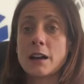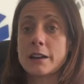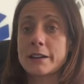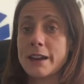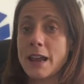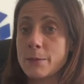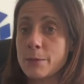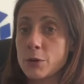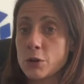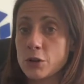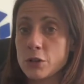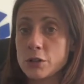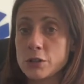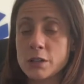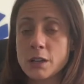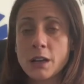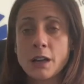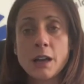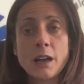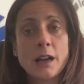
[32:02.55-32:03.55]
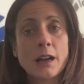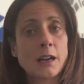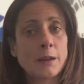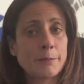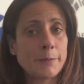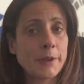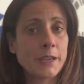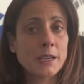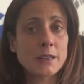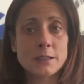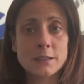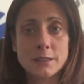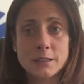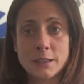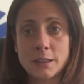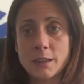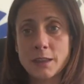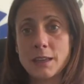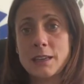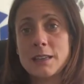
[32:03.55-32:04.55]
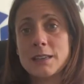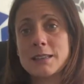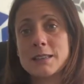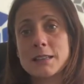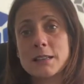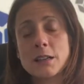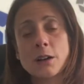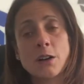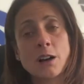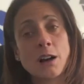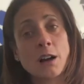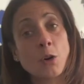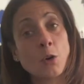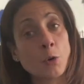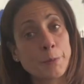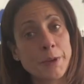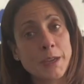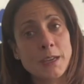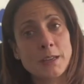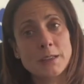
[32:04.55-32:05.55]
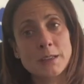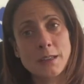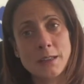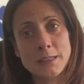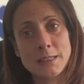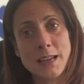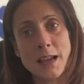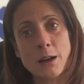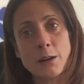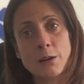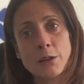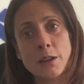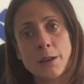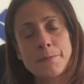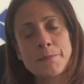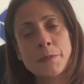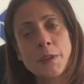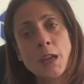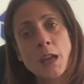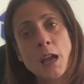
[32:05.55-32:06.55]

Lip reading: in our neighborhood, be it to the east or be it to the south.